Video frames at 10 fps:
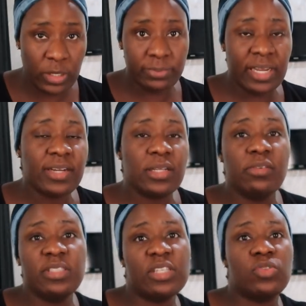so I'm
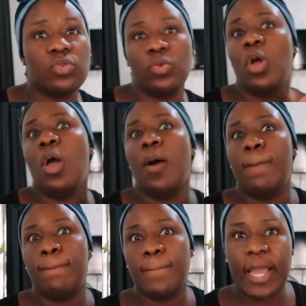directly related to
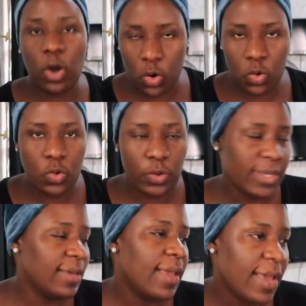my uncle, okay?